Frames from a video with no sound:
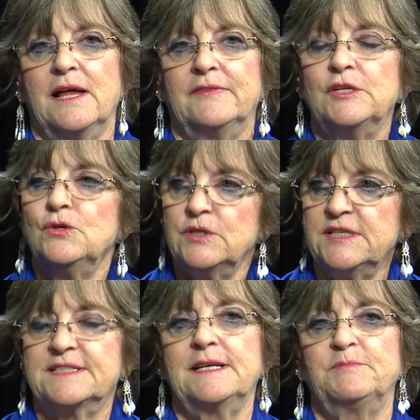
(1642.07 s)
that you could
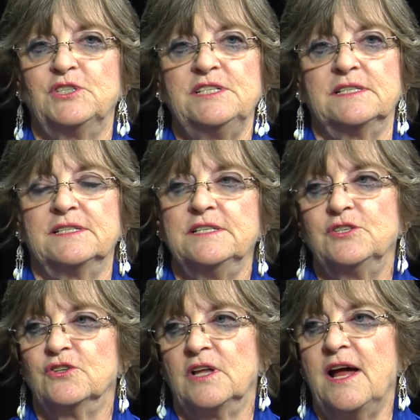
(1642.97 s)
accept Jesus into
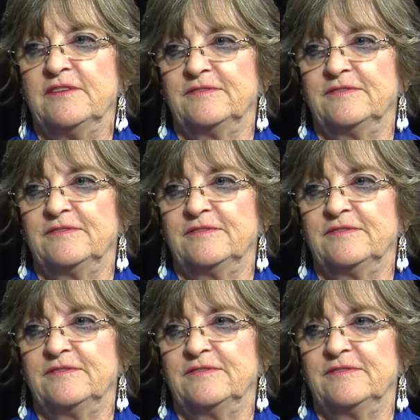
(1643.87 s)
your life